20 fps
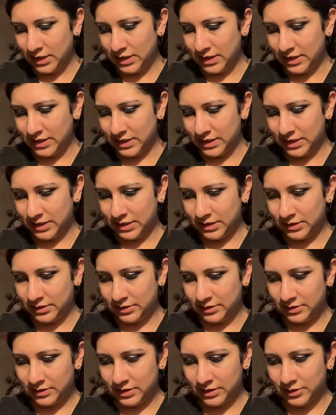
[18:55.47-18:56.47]
And
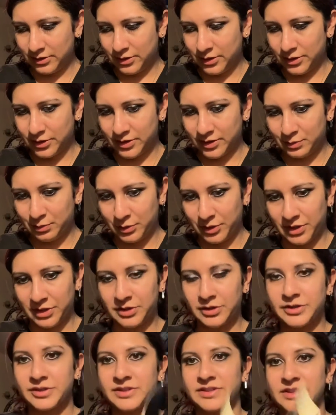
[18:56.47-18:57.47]
then there are
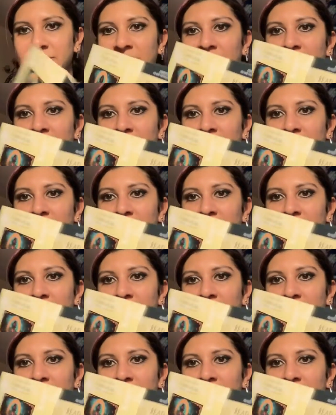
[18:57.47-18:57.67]
spoilers